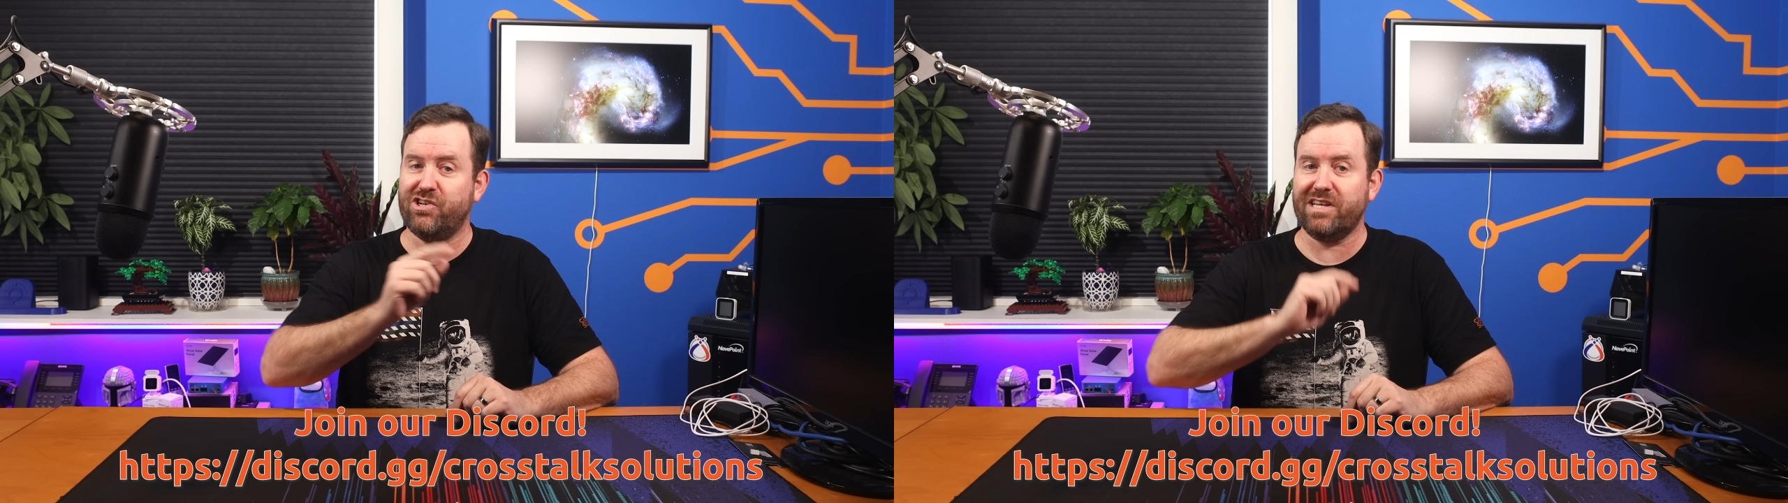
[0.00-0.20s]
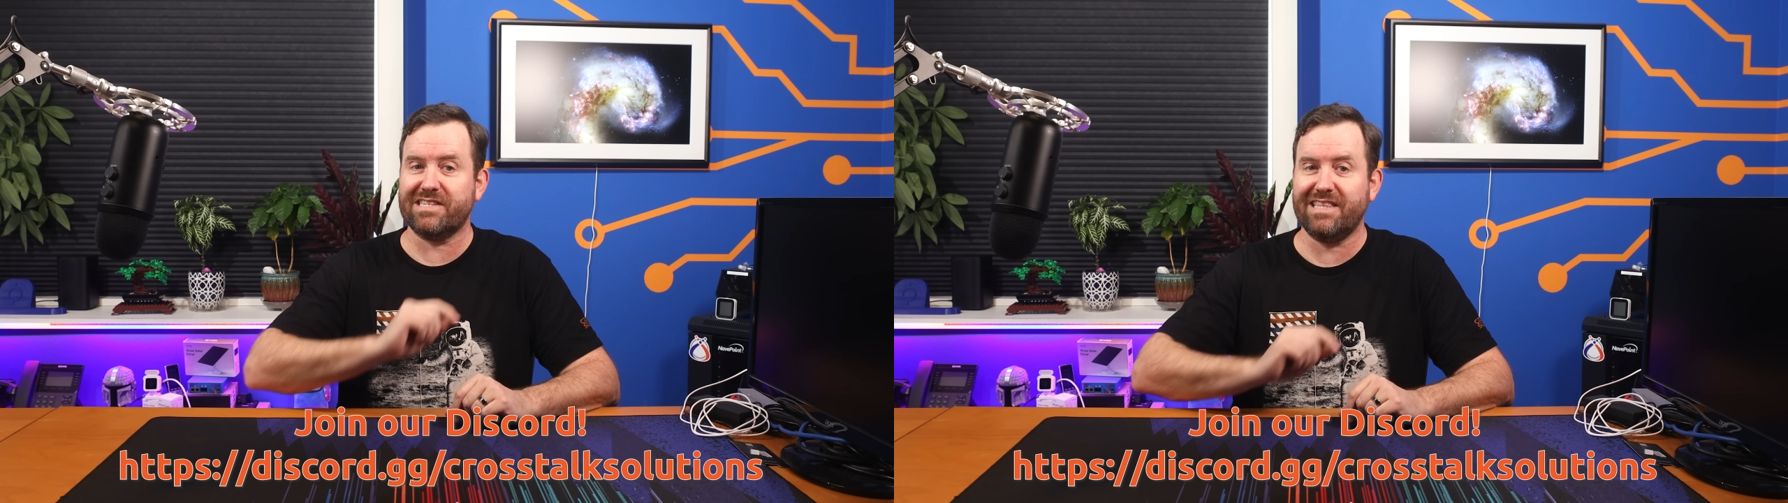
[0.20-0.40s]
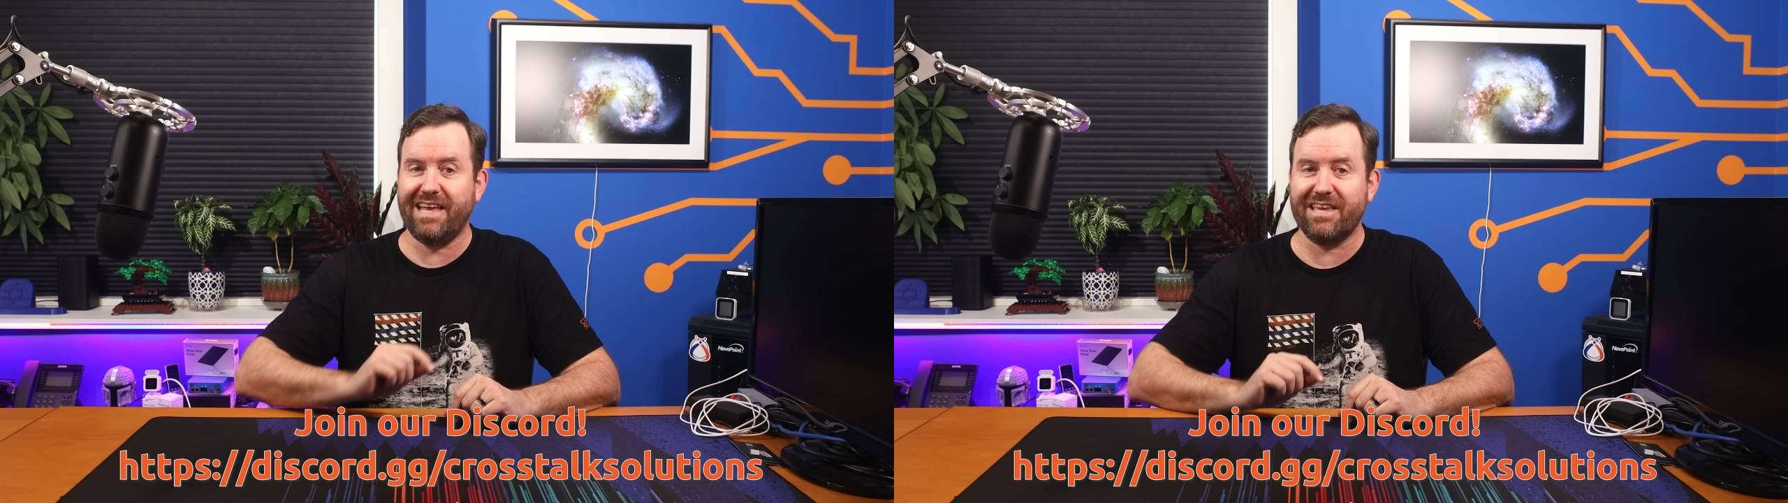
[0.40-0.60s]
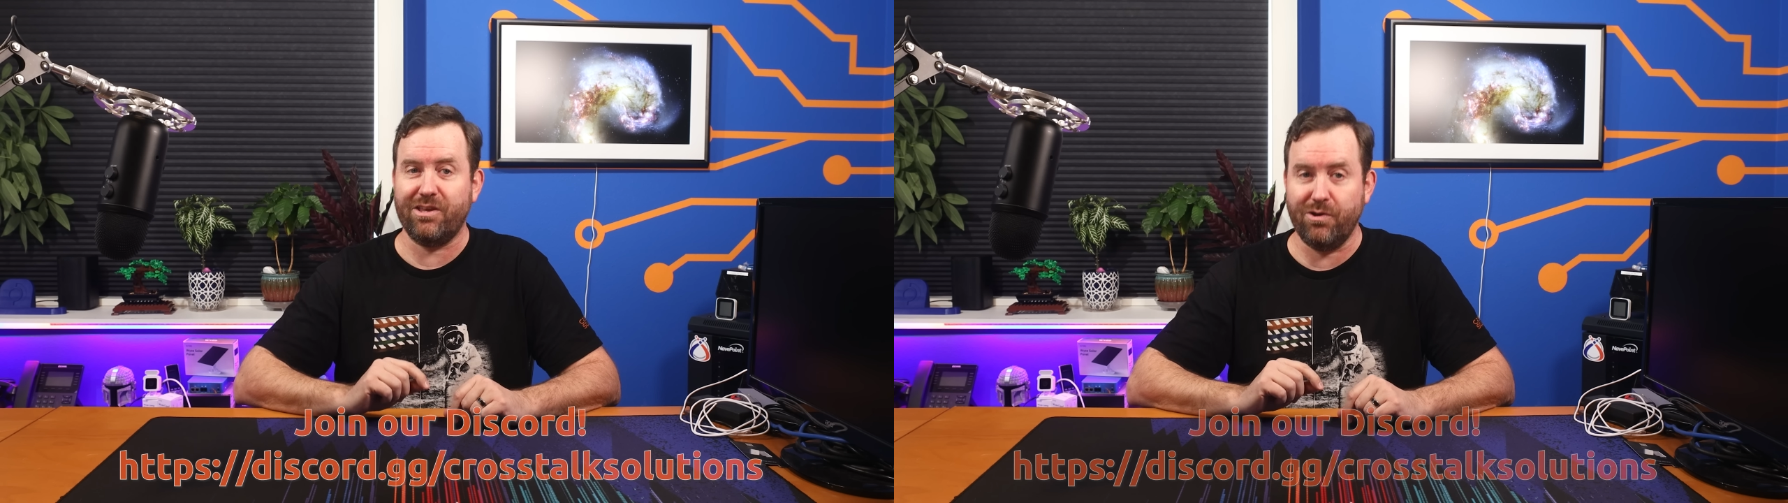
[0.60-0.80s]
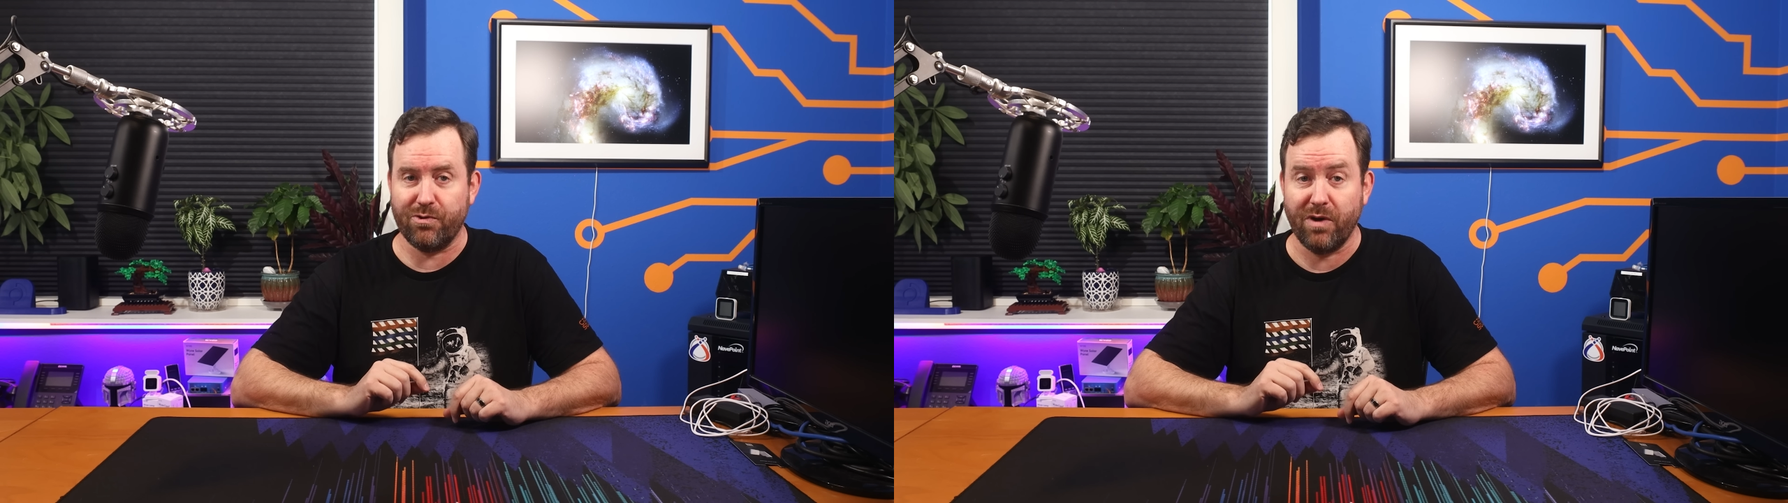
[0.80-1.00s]
just like
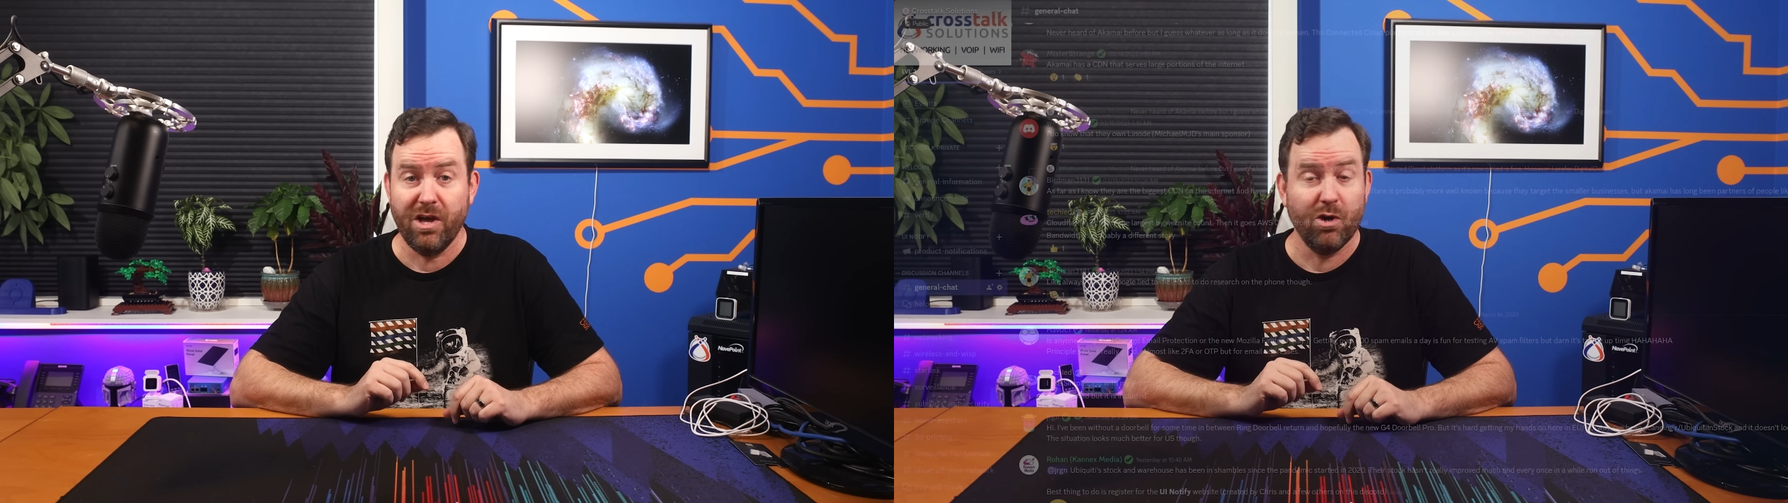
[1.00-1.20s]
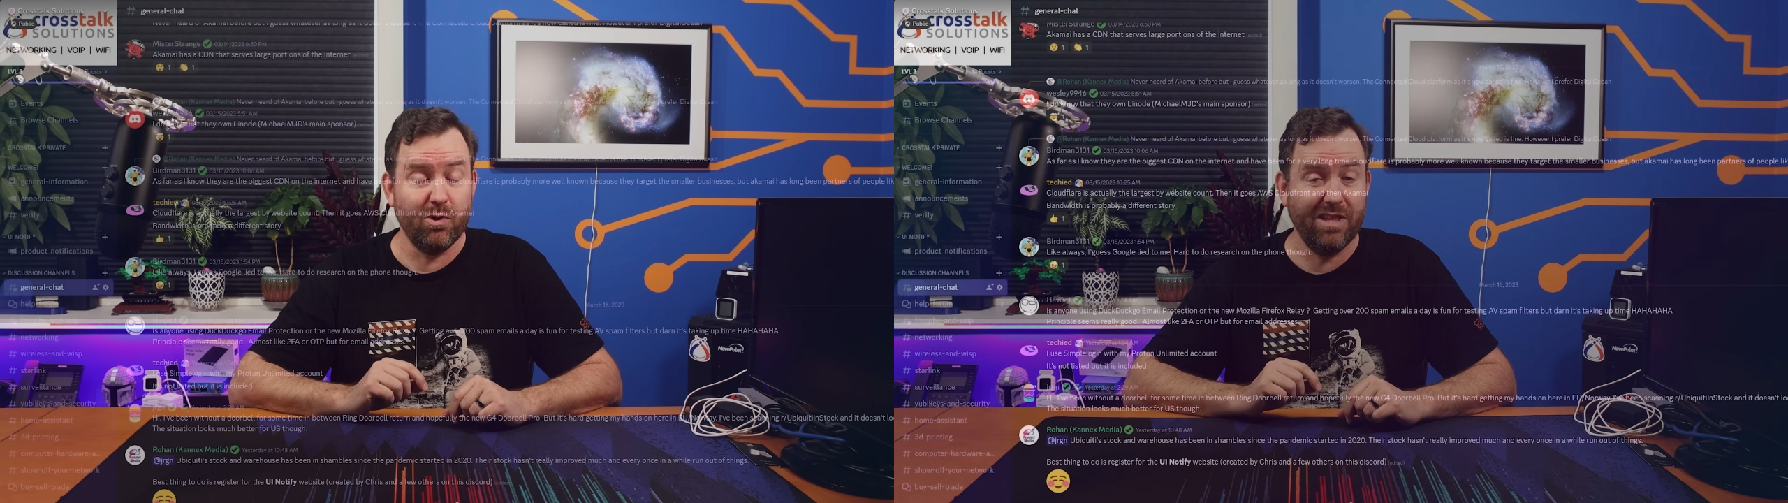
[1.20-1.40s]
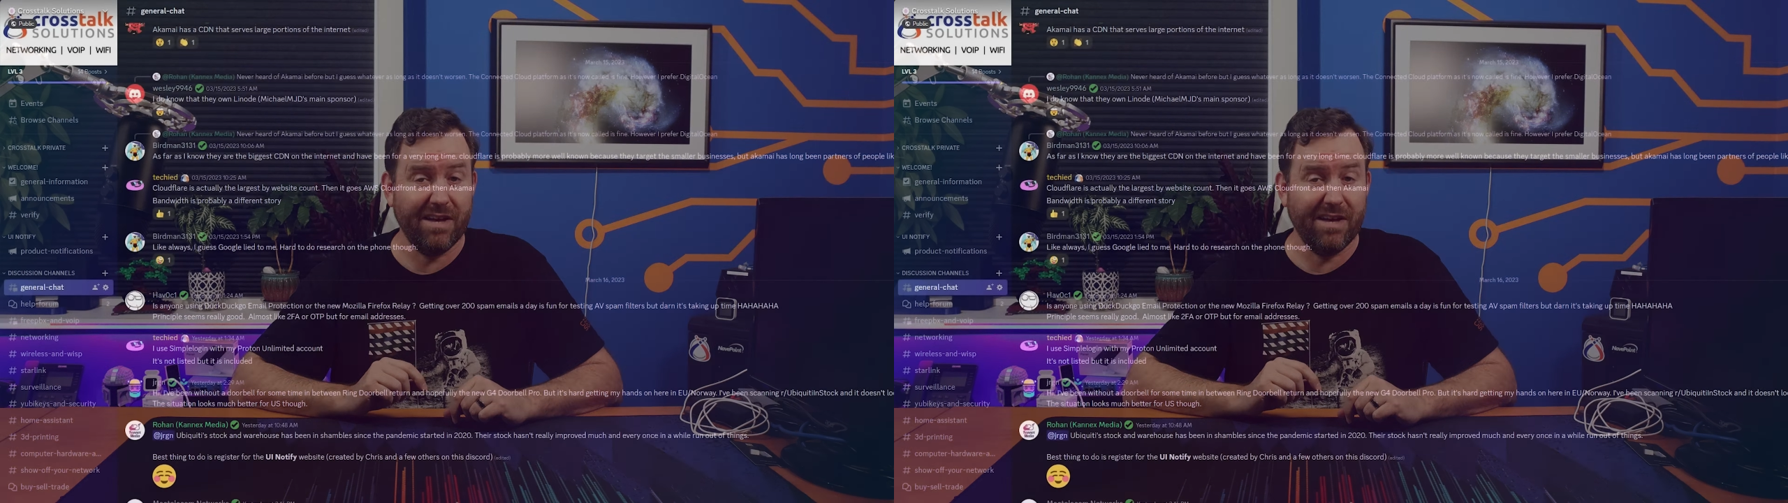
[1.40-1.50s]
you who